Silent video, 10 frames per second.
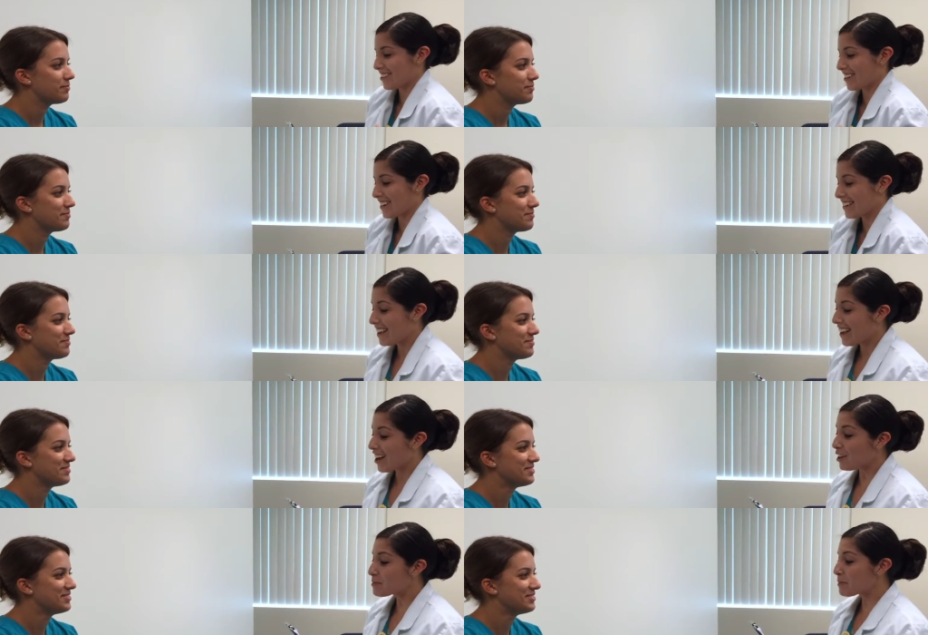Speaker 1: sorry,
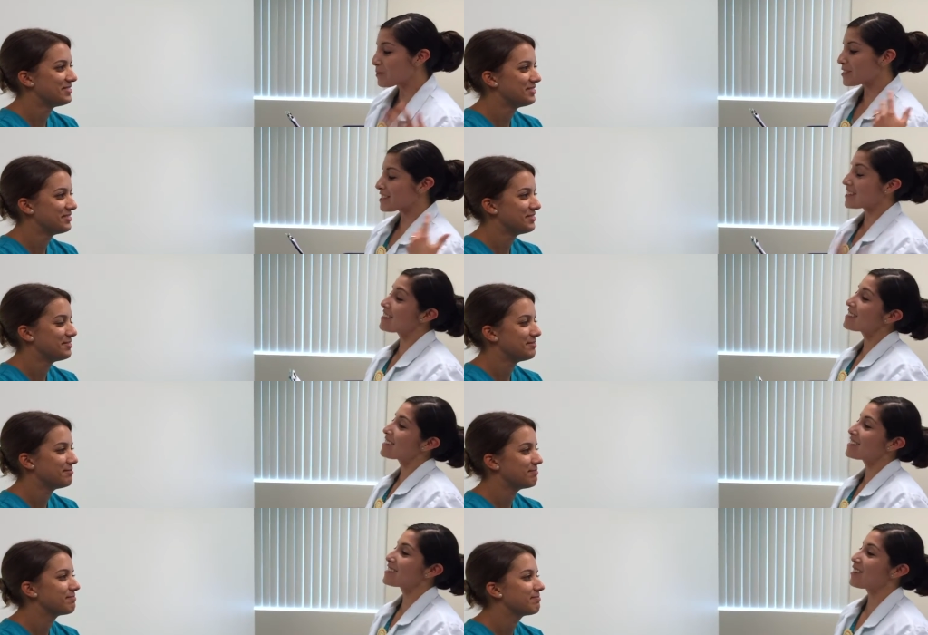helps promote the
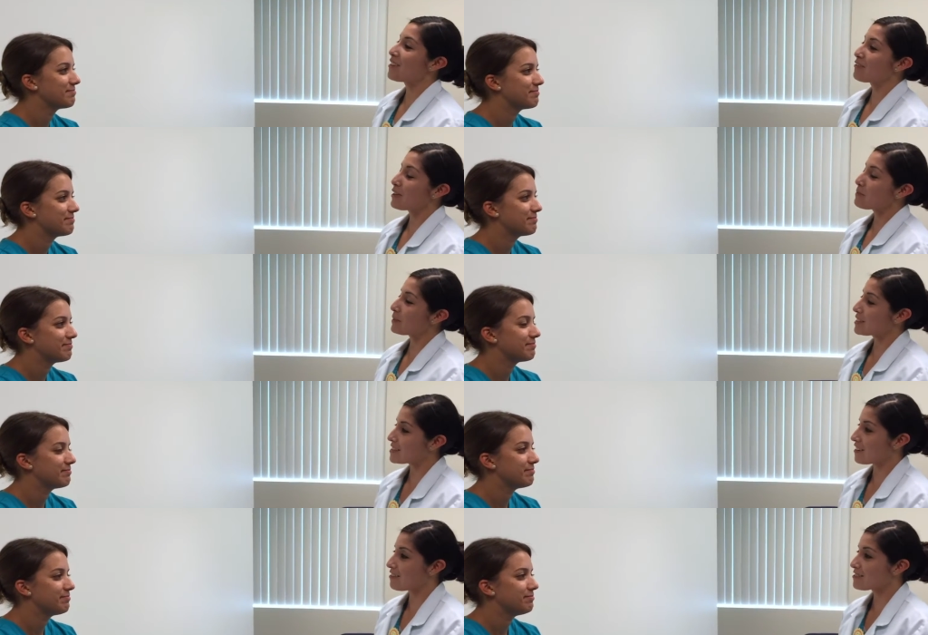synthesis of red blood
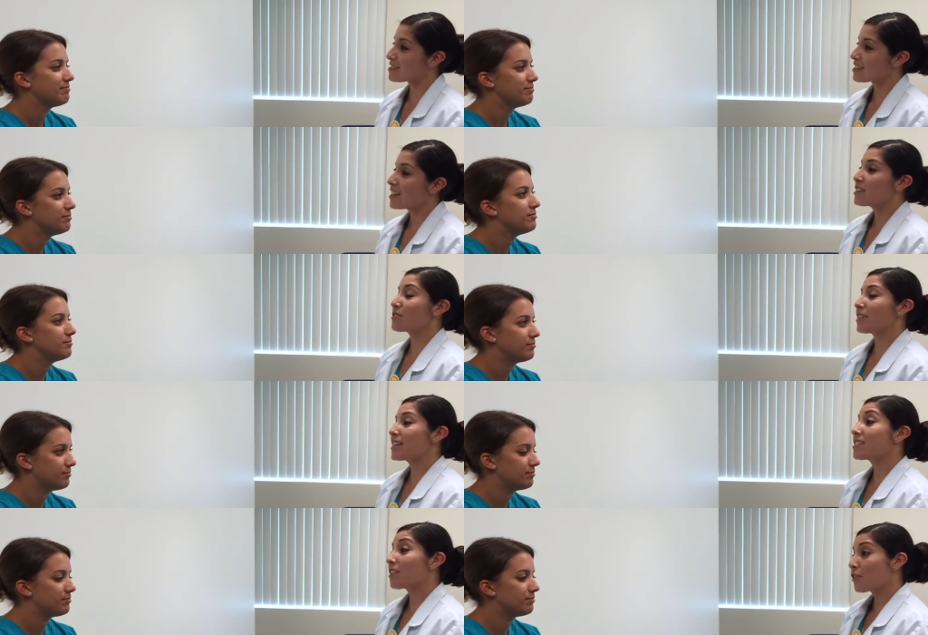cells. So
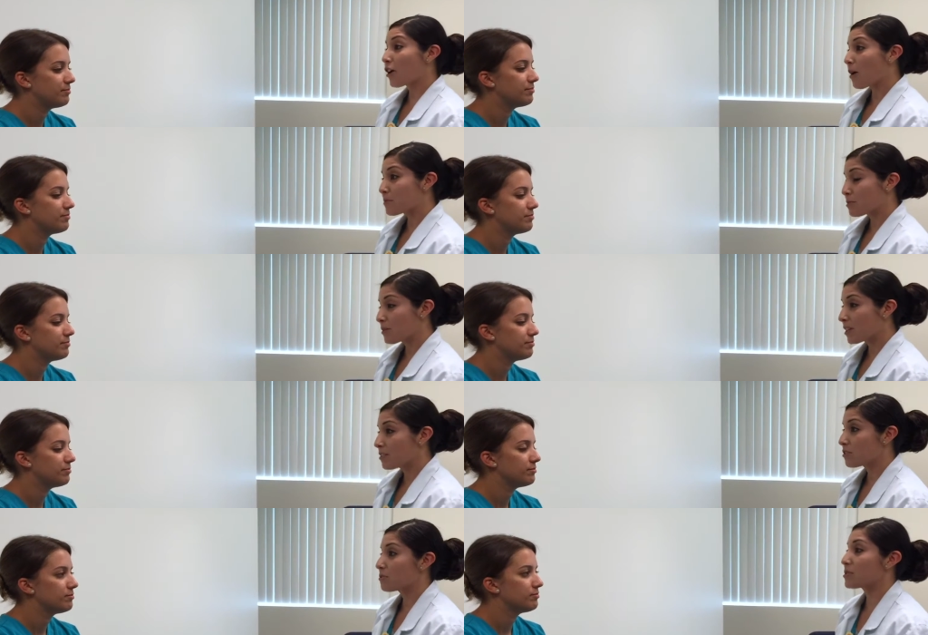that's another option we
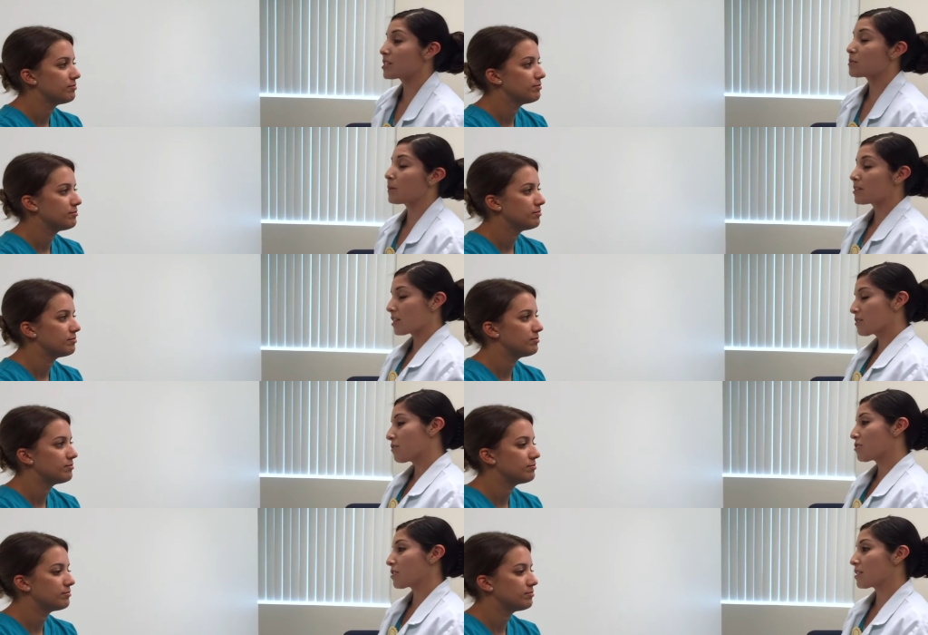can do since blood
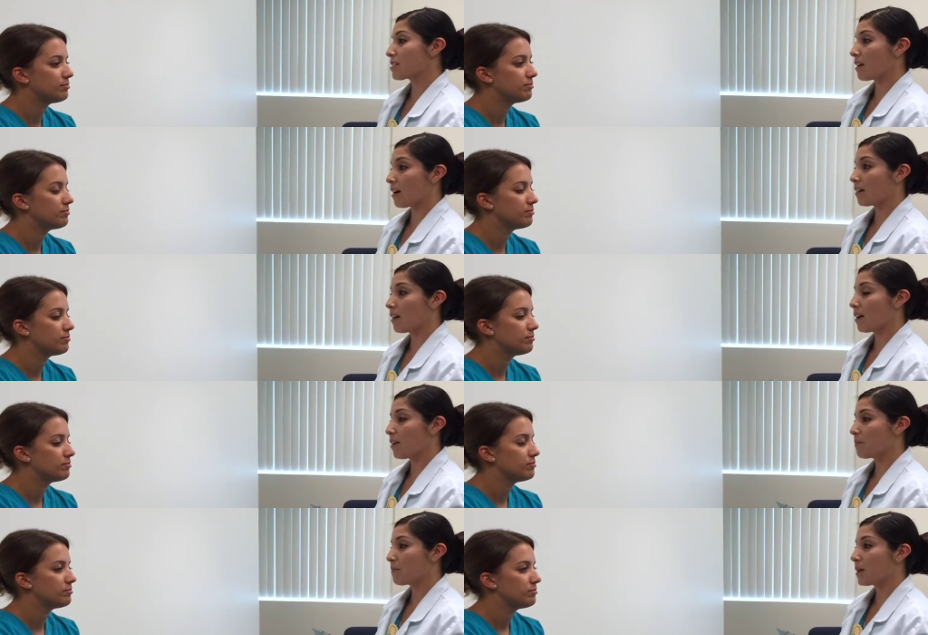transfusion is not
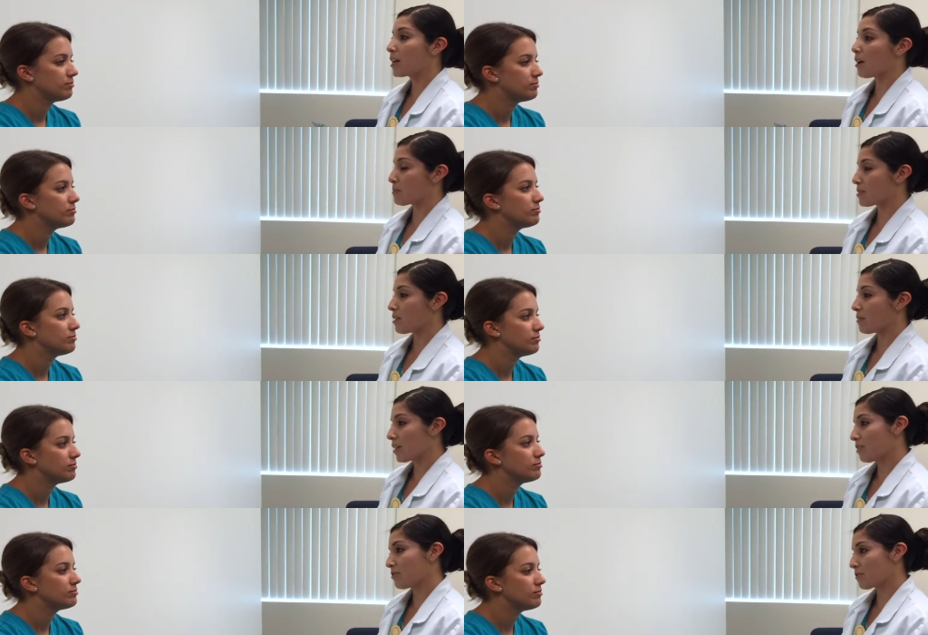um, an option that we
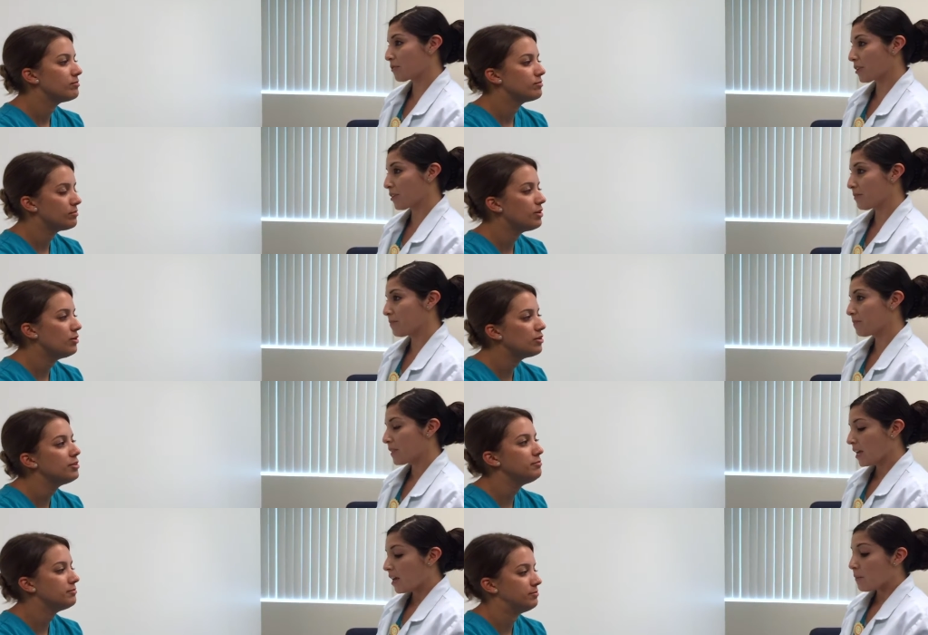can use for you. Okay.
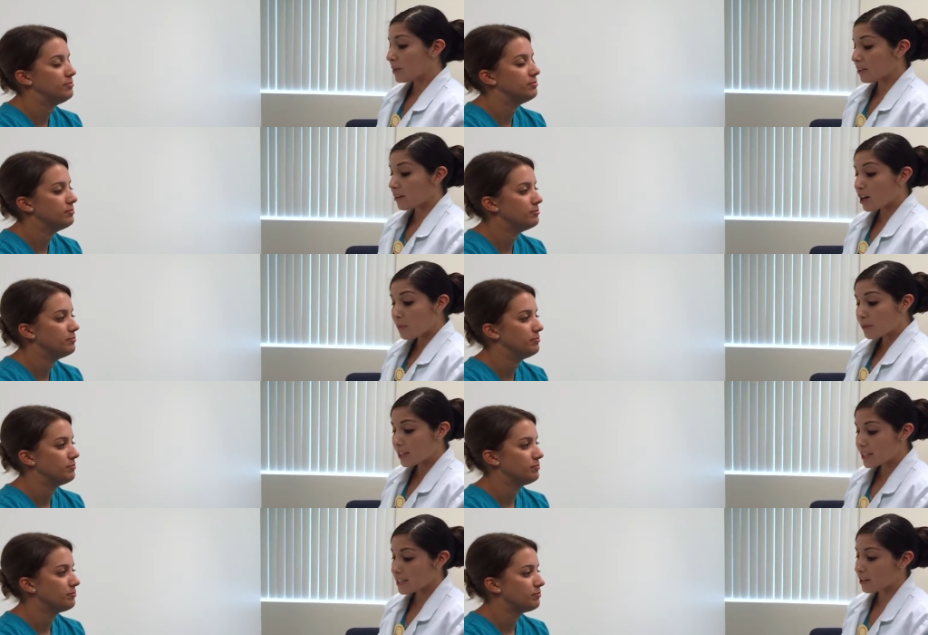But there are a couple
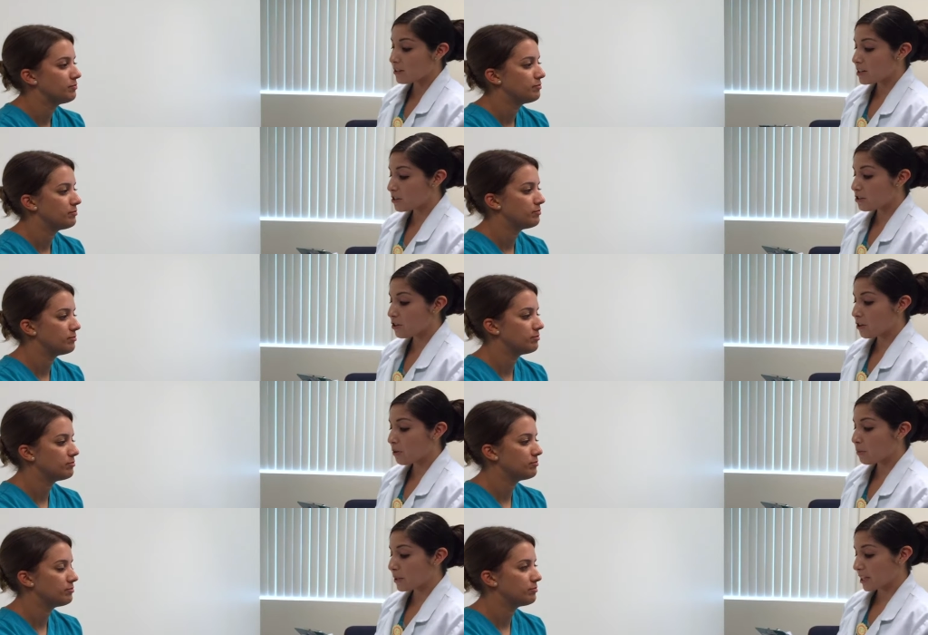things that you need to
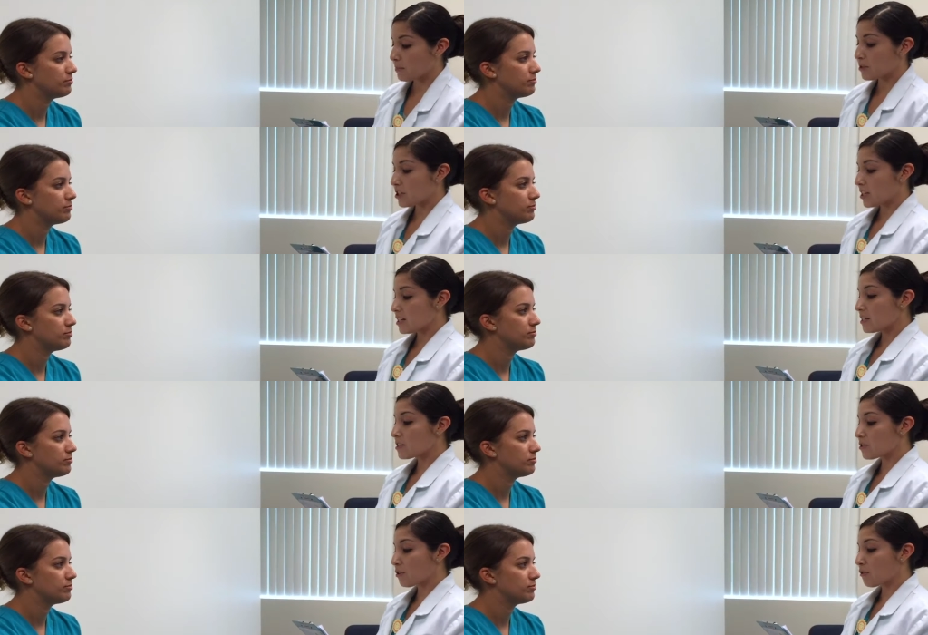know with
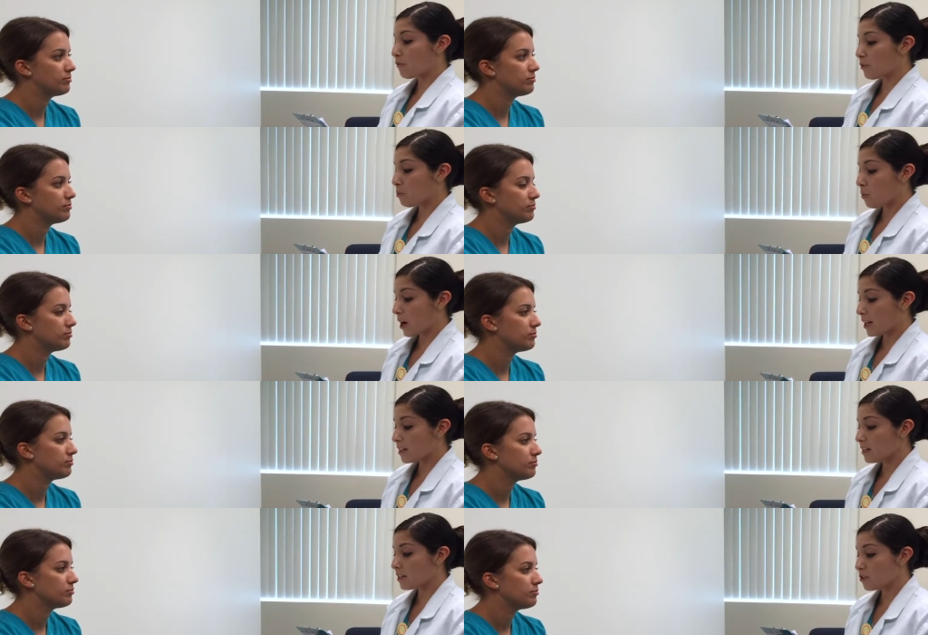Epogen. So for
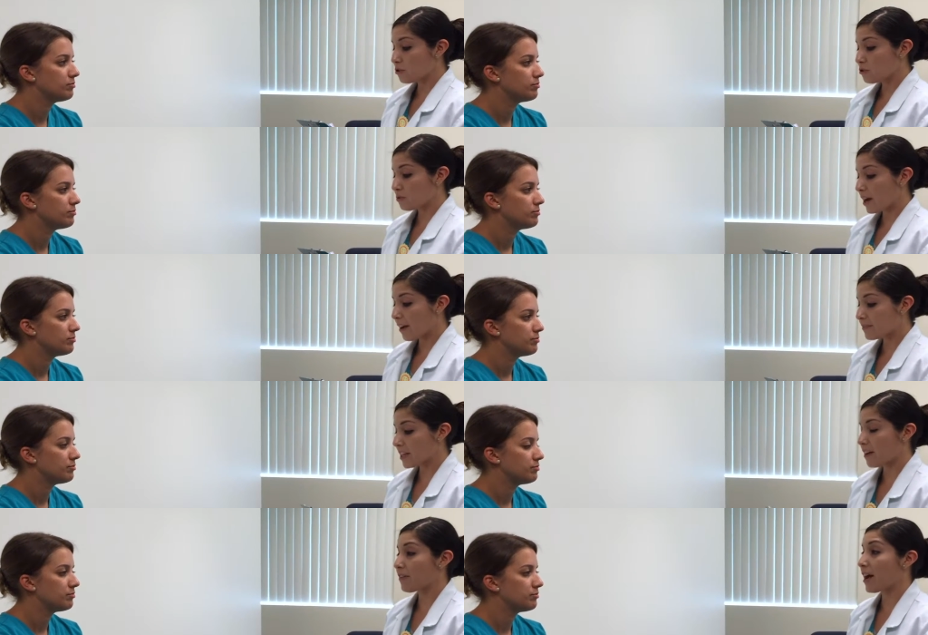one, you do have to
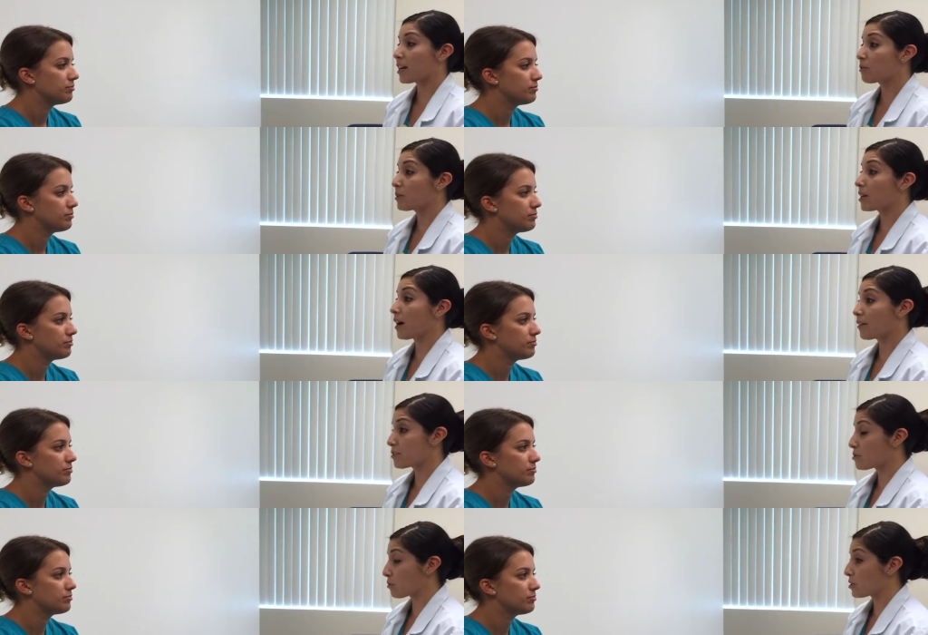have adequate iron
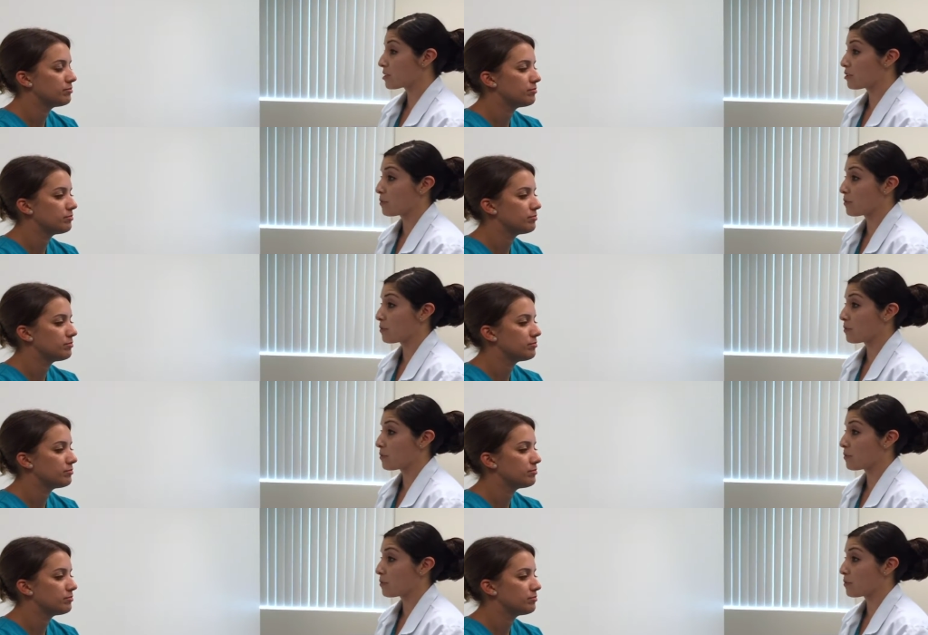stores in